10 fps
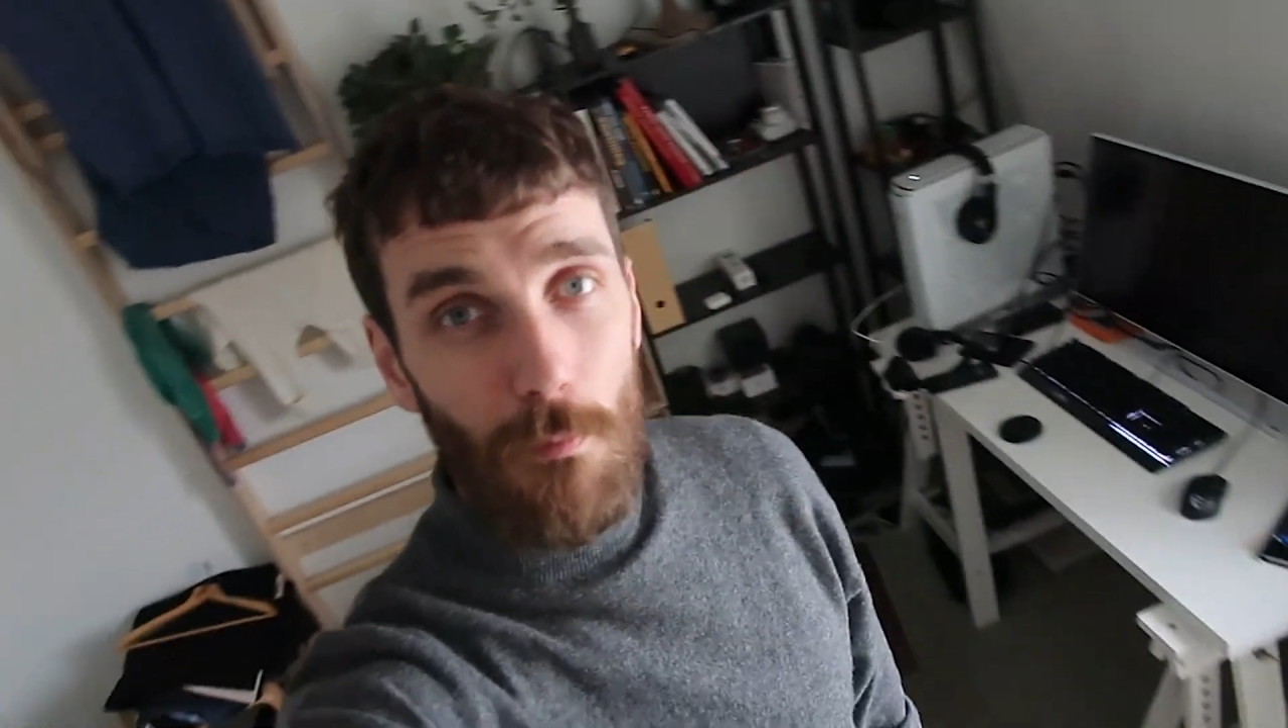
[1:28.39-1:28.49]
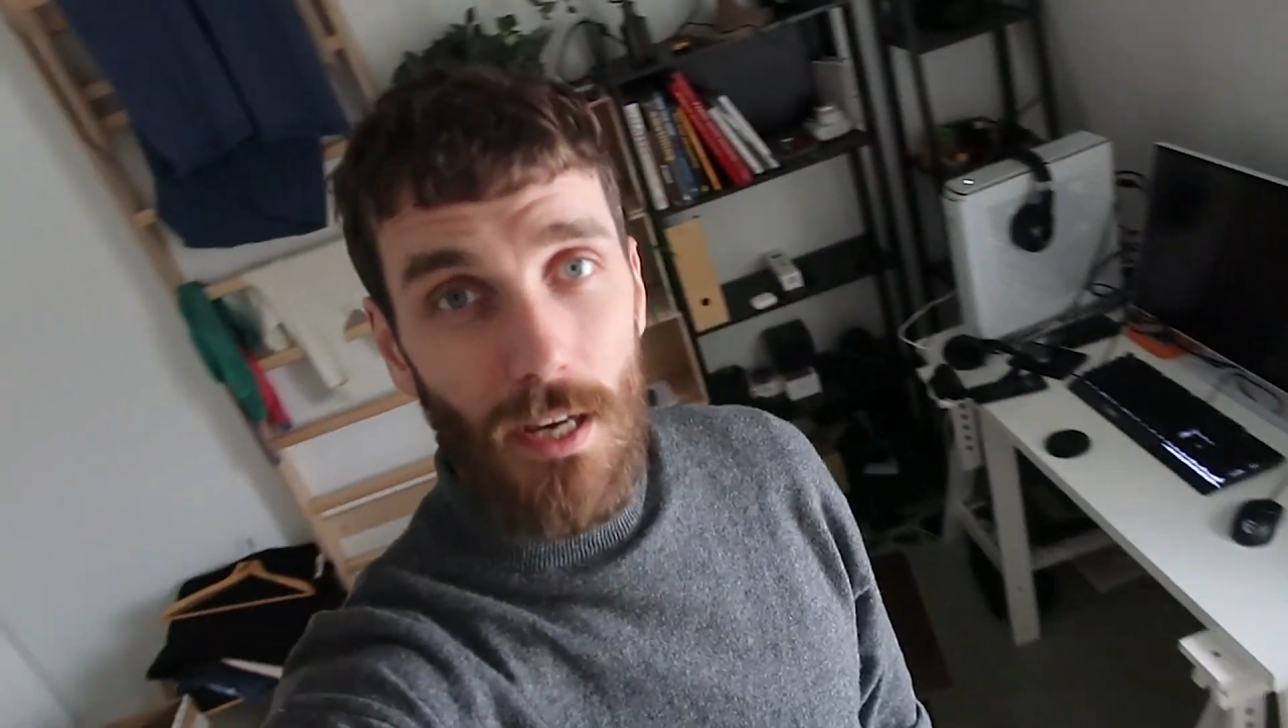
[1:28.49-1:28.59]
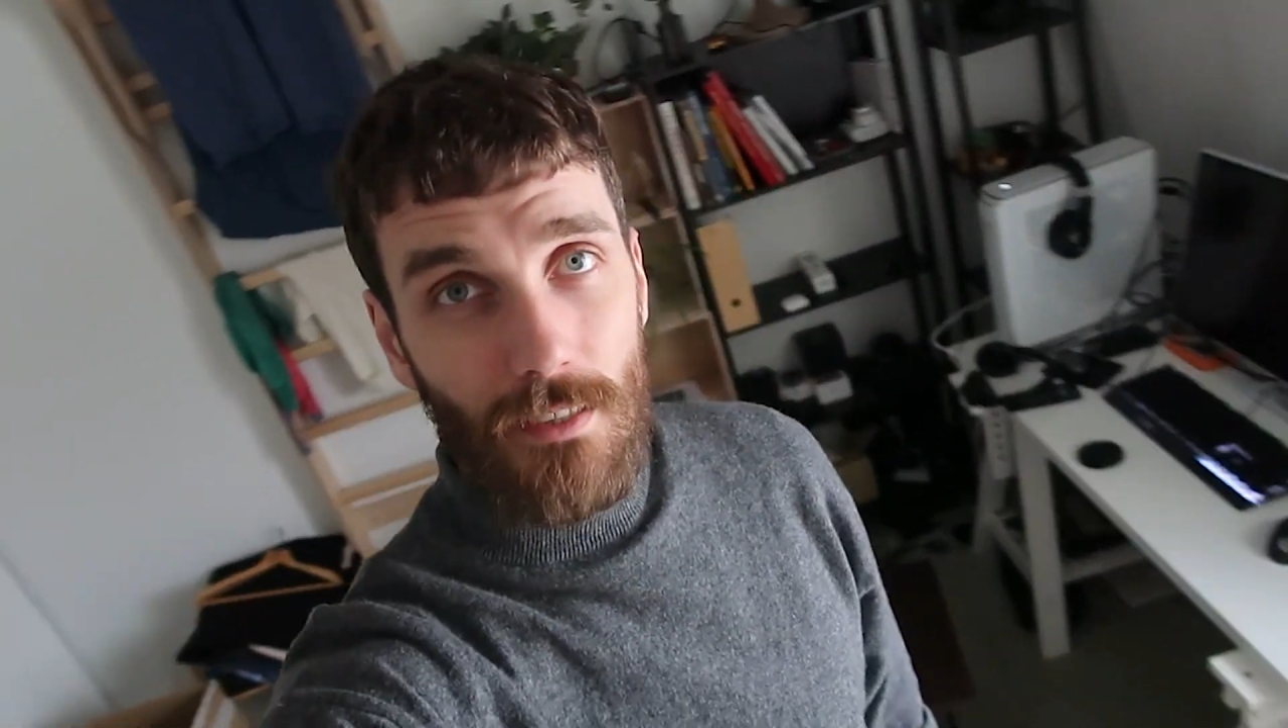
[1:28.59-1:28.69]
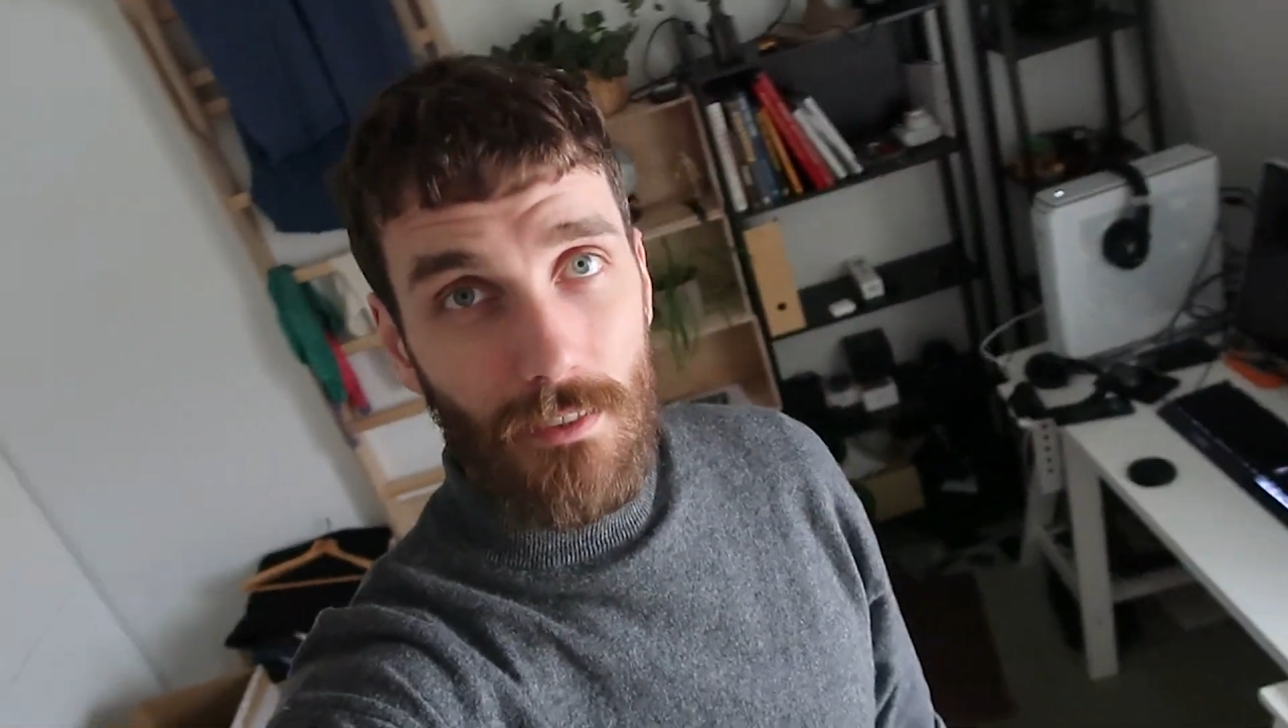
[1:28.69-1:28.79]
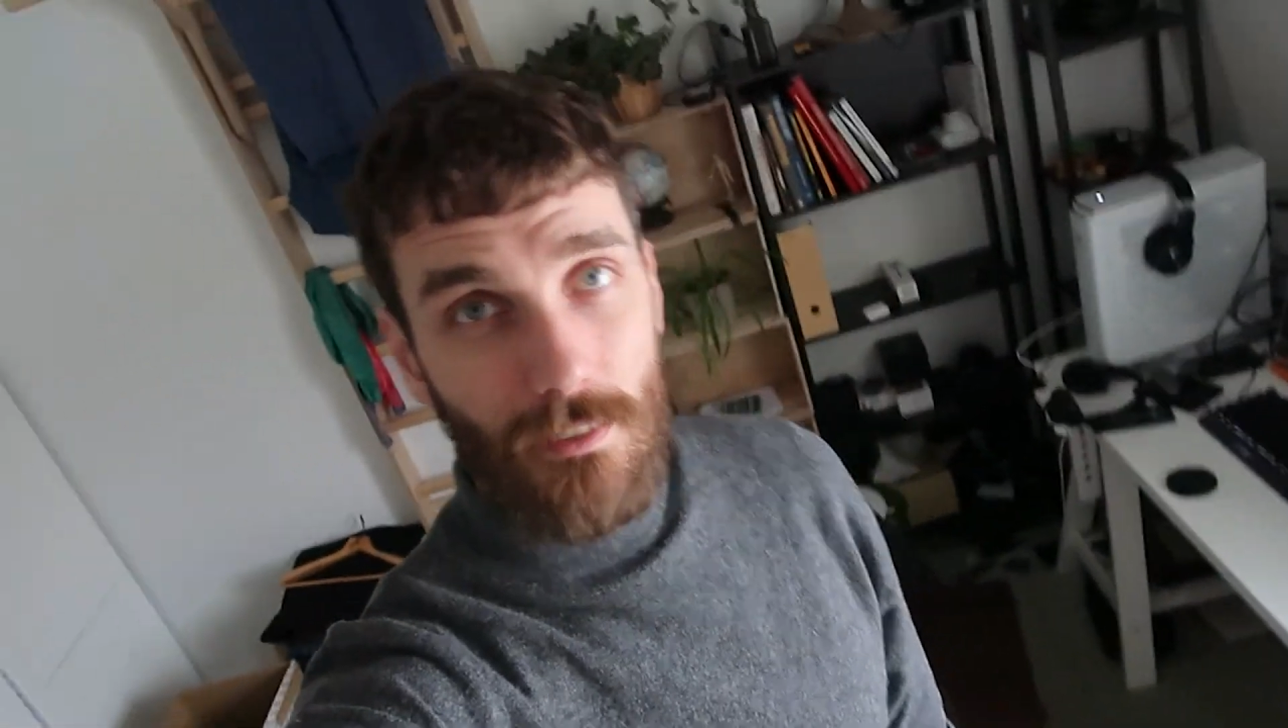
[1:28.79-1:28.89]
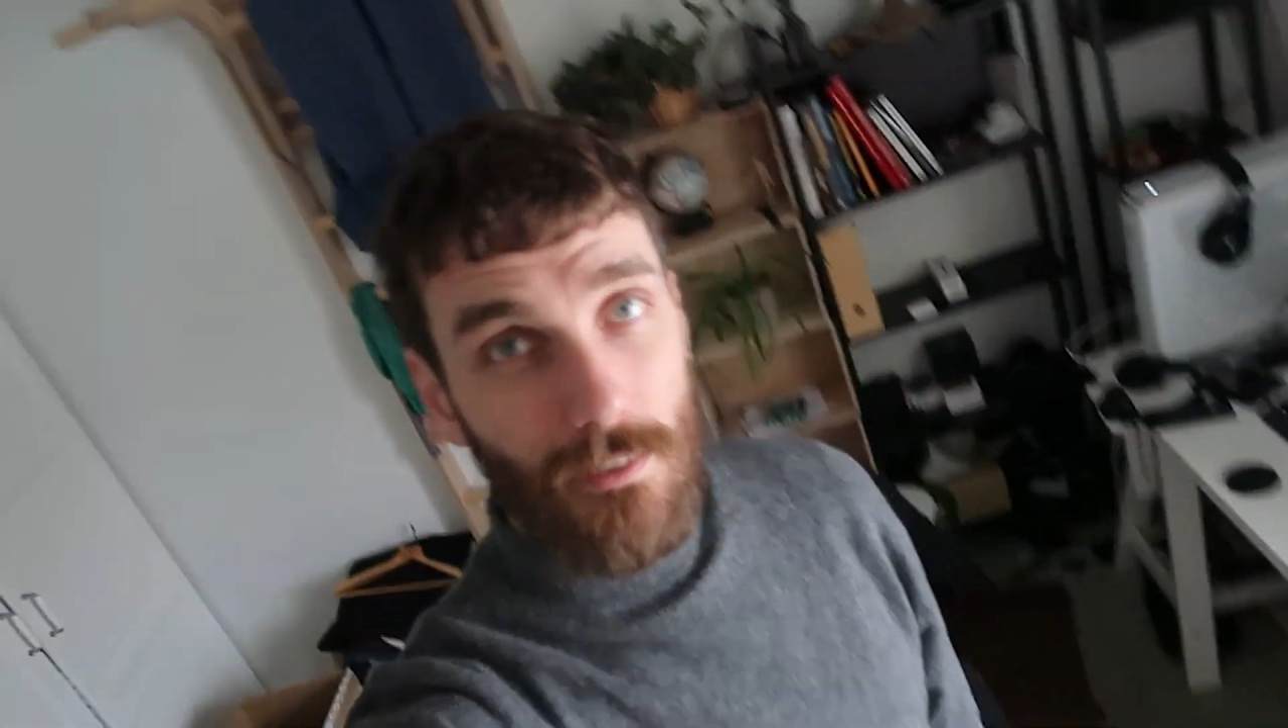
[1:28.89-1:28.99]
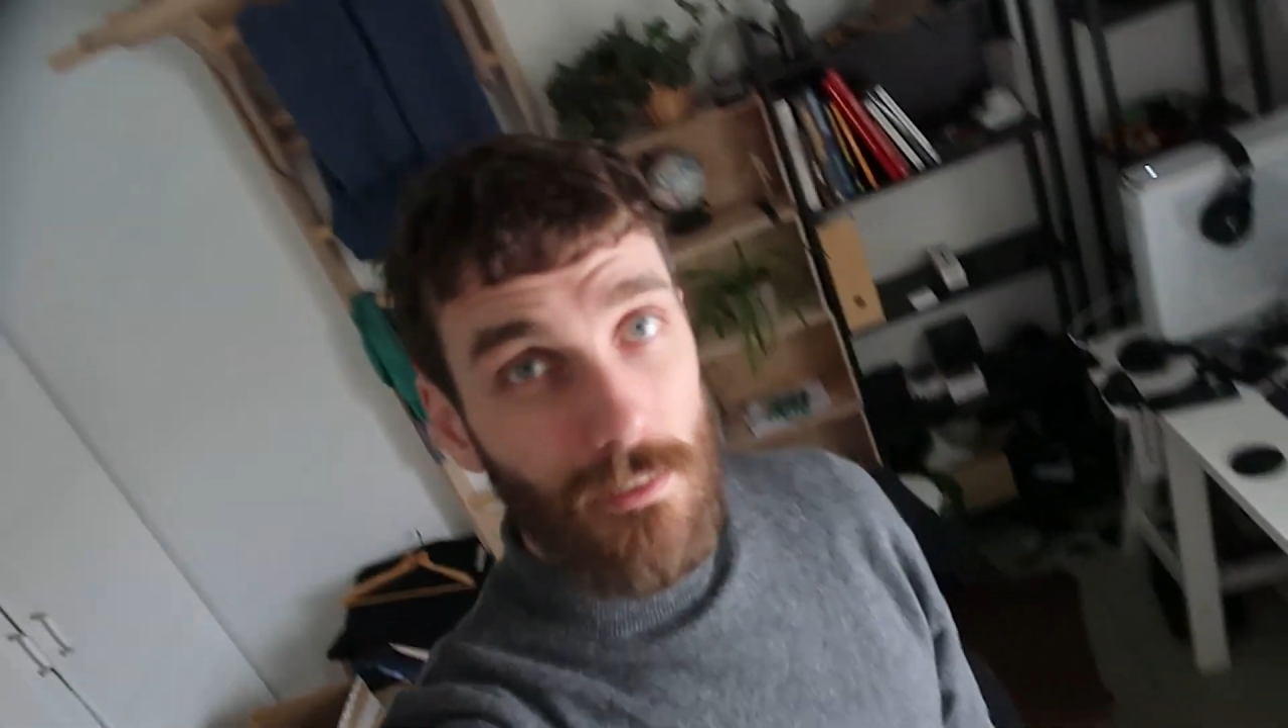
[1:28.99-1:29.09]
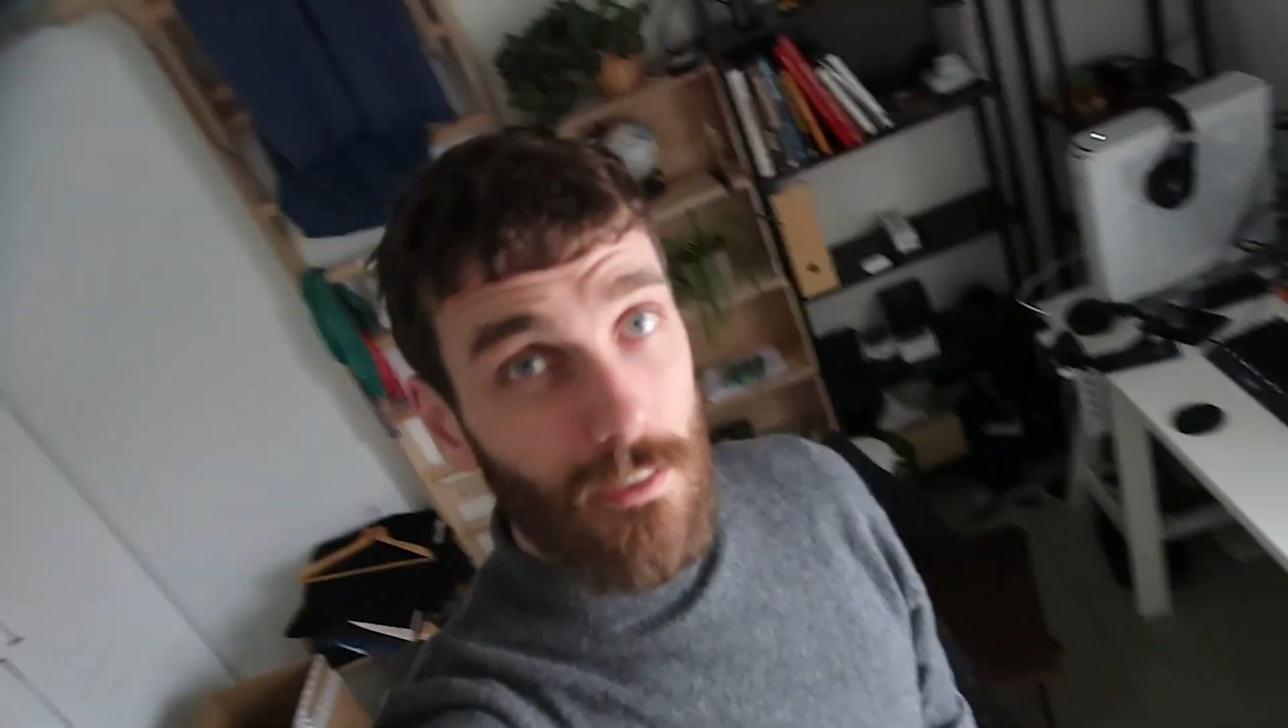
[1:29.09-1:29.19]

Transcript: mess